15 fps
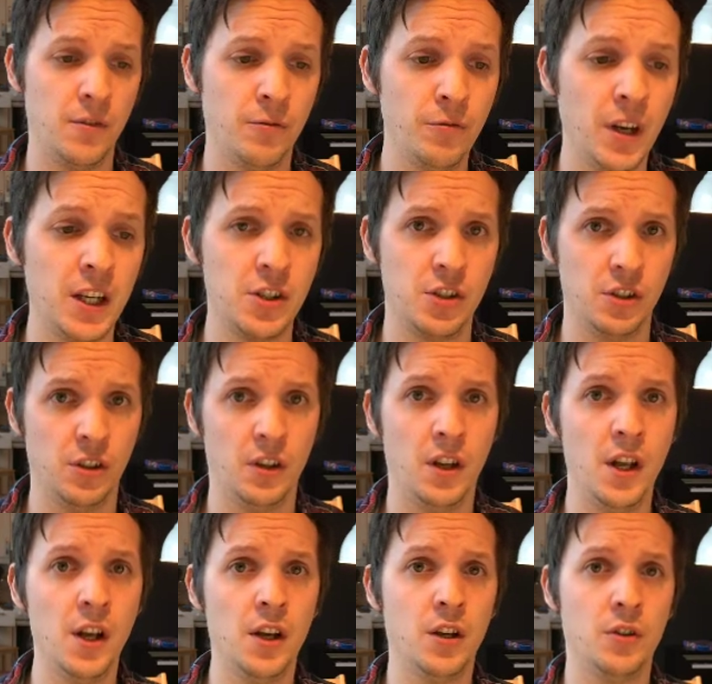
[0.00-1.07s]
friction,
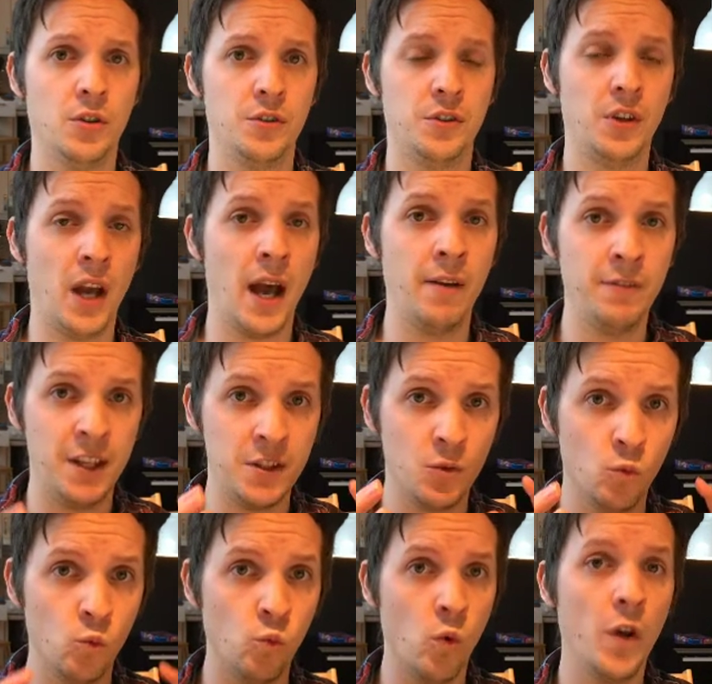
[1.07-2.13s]
because you have
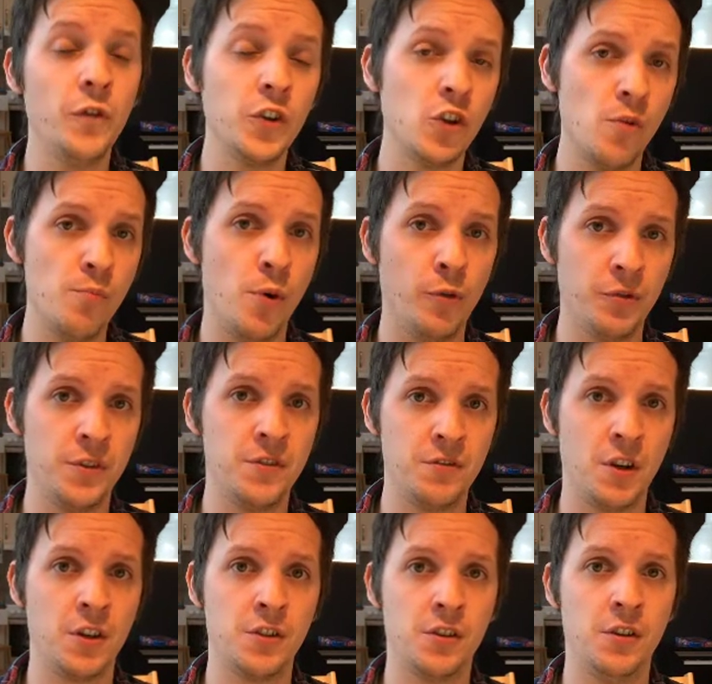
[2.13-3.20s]
this one component
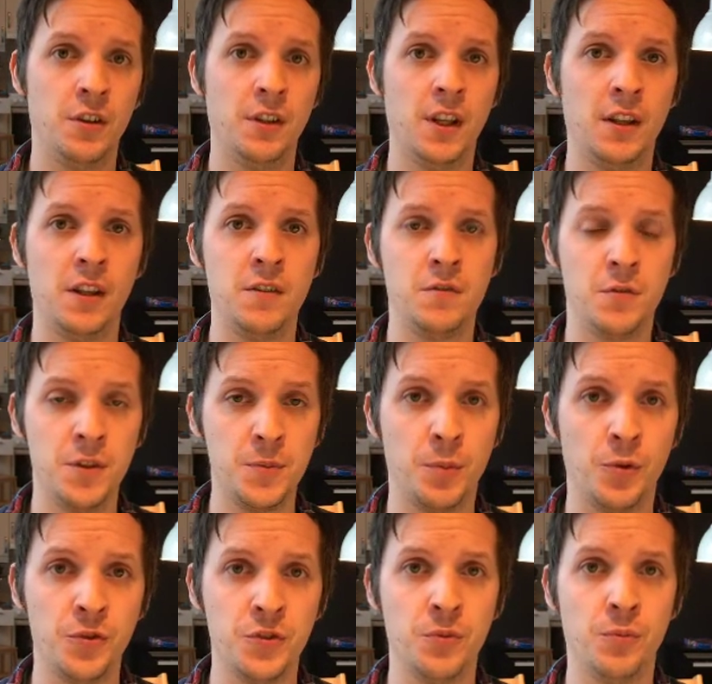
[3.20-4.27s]
structure that is
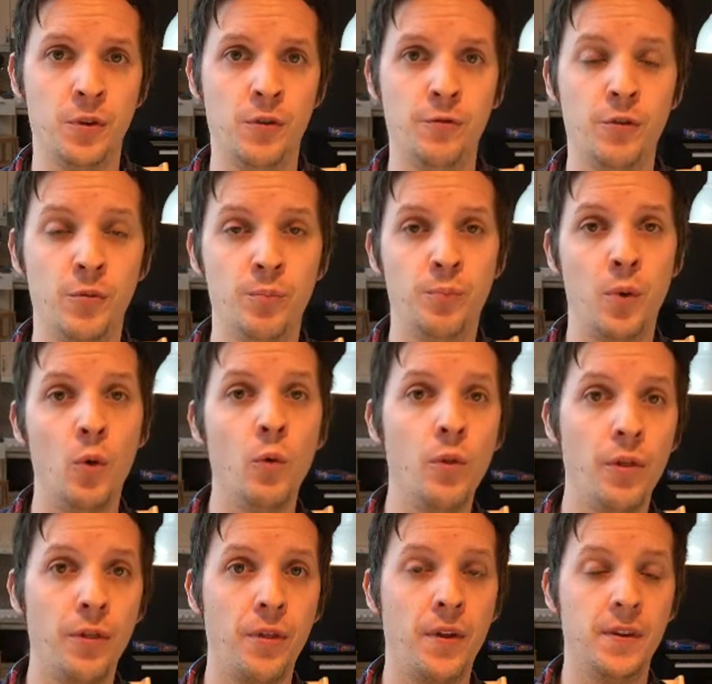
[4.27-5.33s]
responsible for
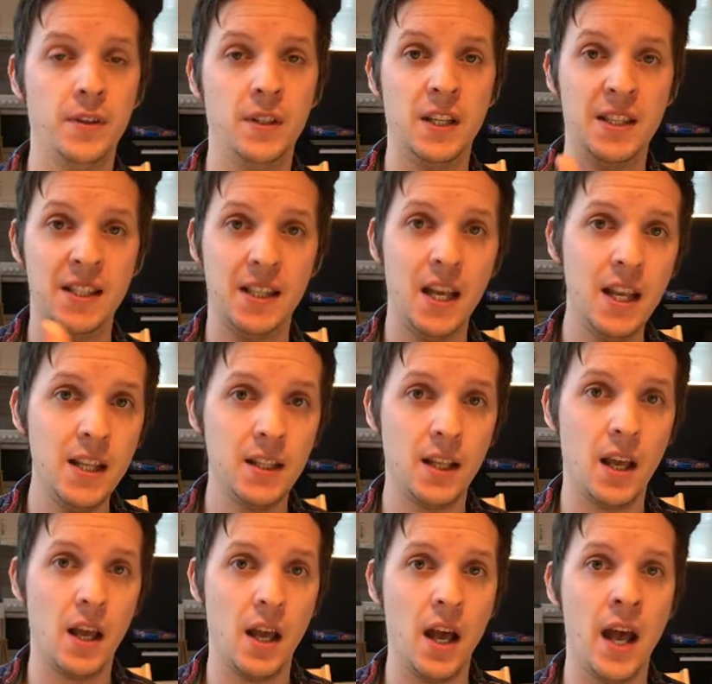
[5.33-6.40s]
both the state
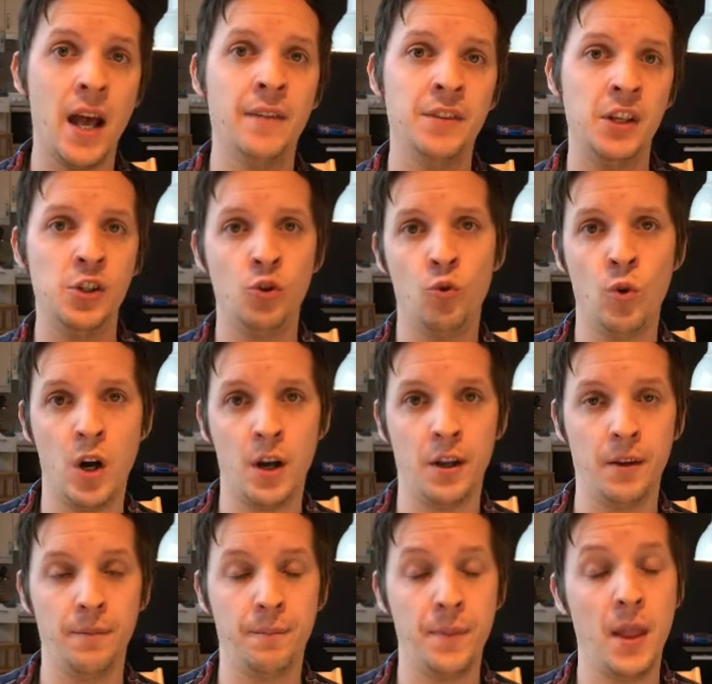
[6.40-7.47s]
and the
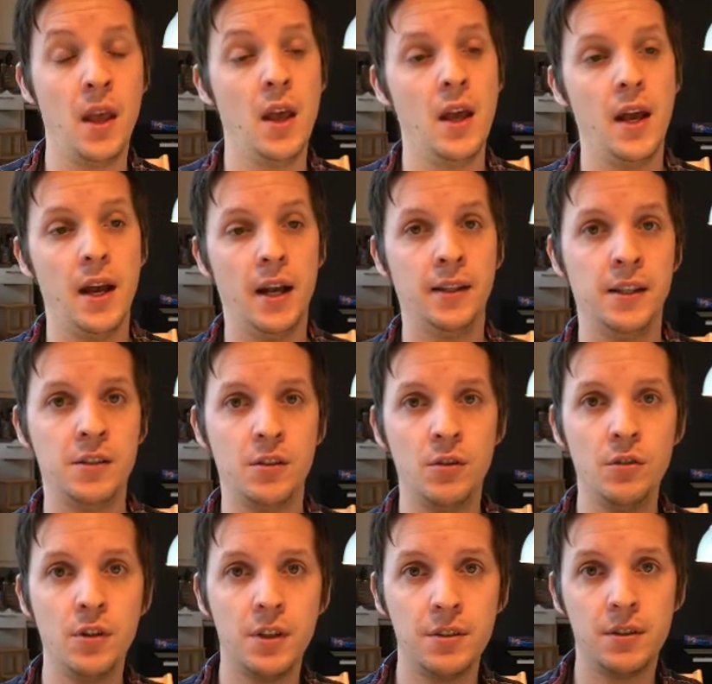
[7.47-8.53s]
UI. And as
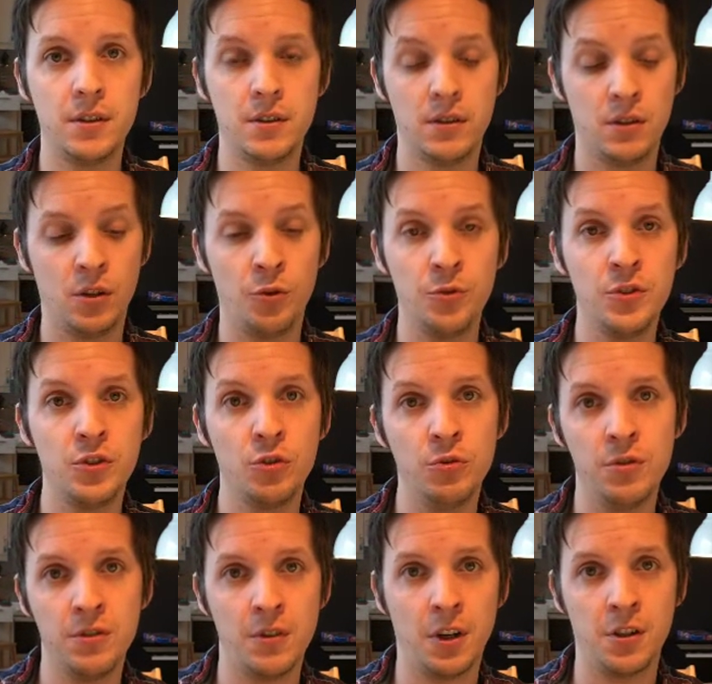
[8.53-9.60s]
long as those two
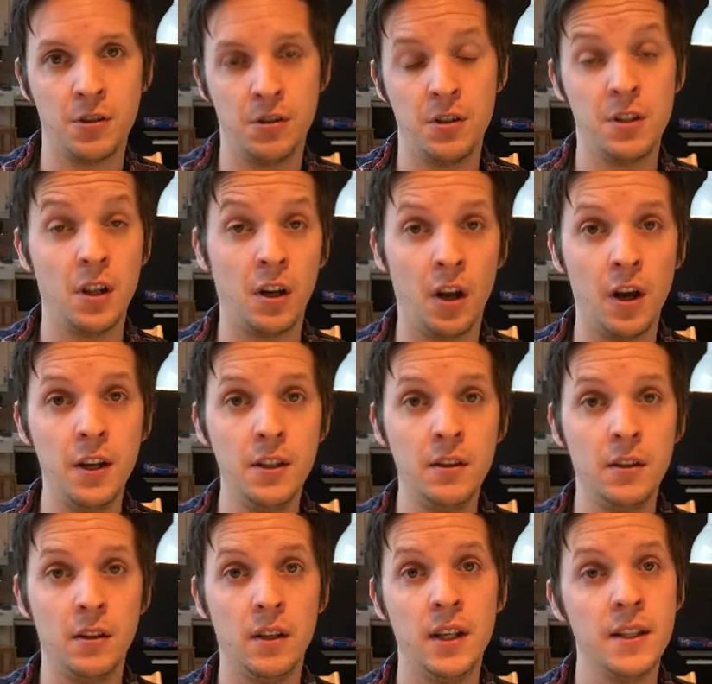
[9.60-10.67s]
structures
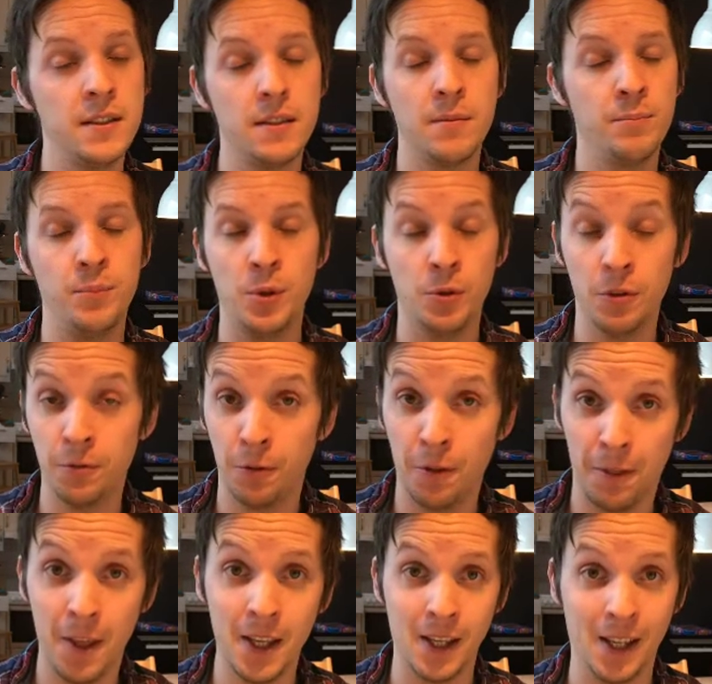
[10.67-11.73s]
align, it's a beautiful
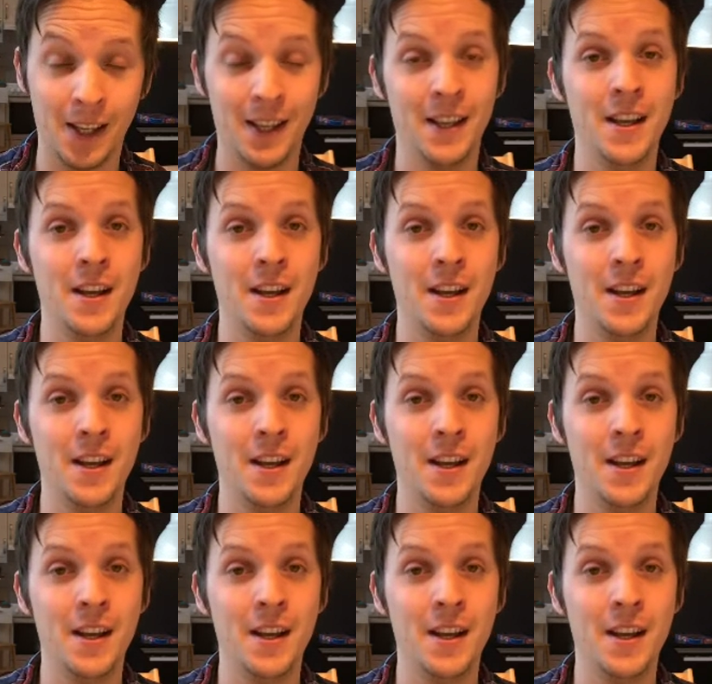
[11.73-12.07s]
thing.